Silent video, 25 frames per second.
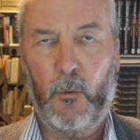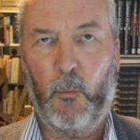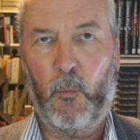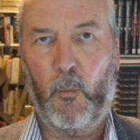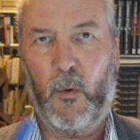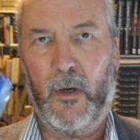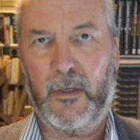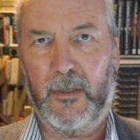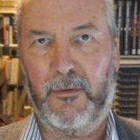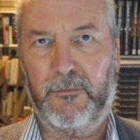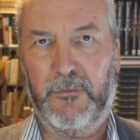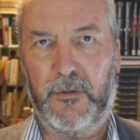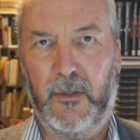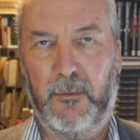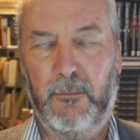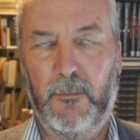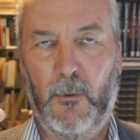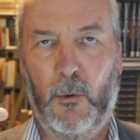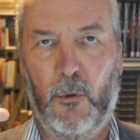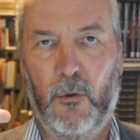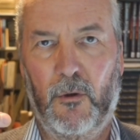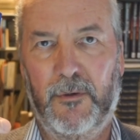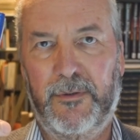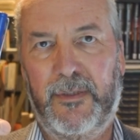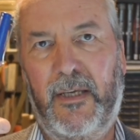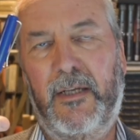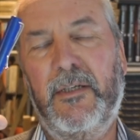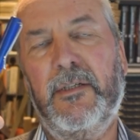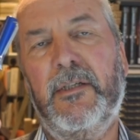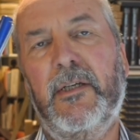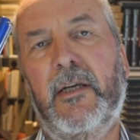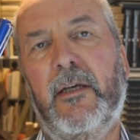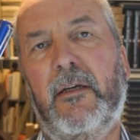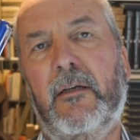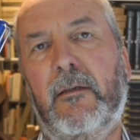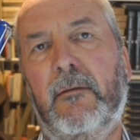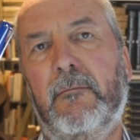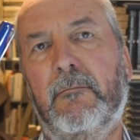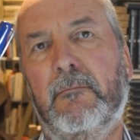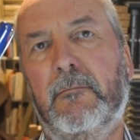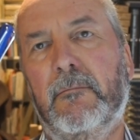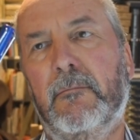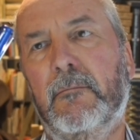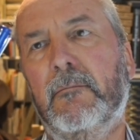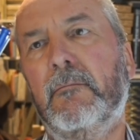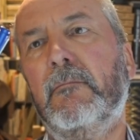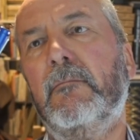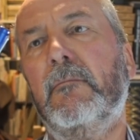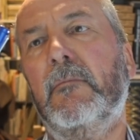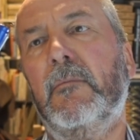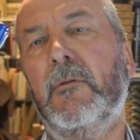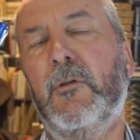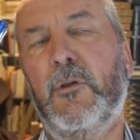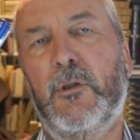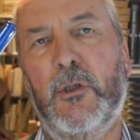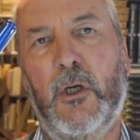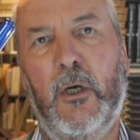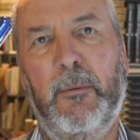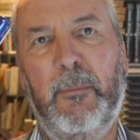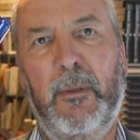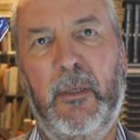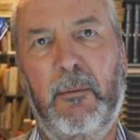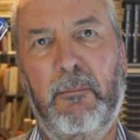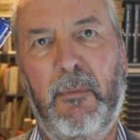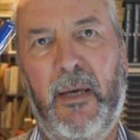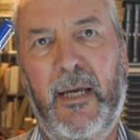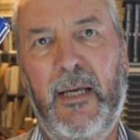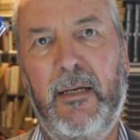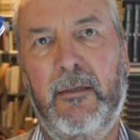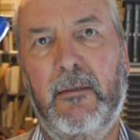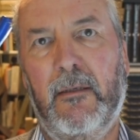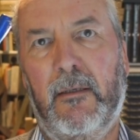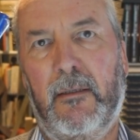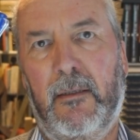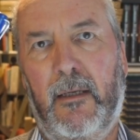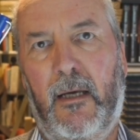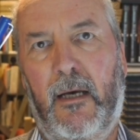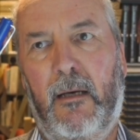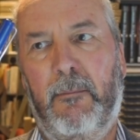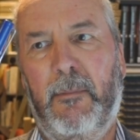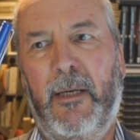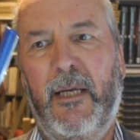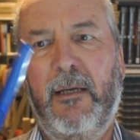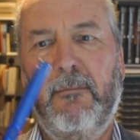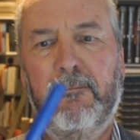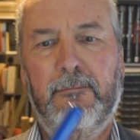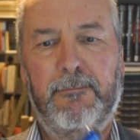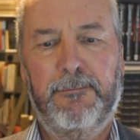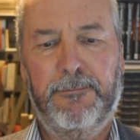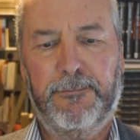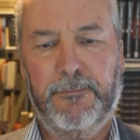one of them authentic, German made, Lamy,